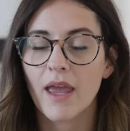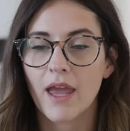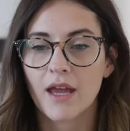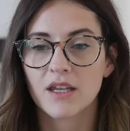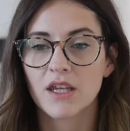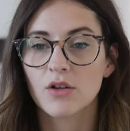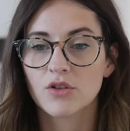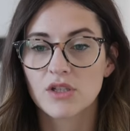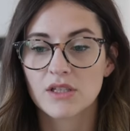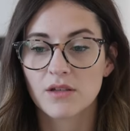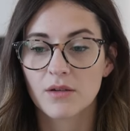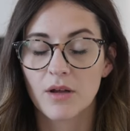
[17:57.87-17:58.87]
and he'll
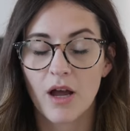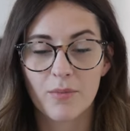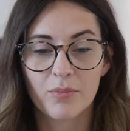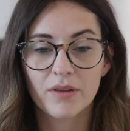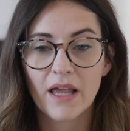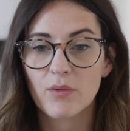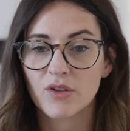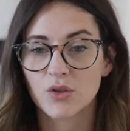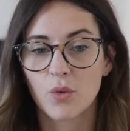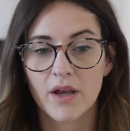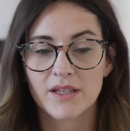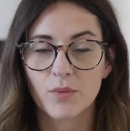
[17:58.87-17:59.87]
just um, play with
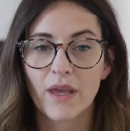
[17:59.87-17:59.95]
toys.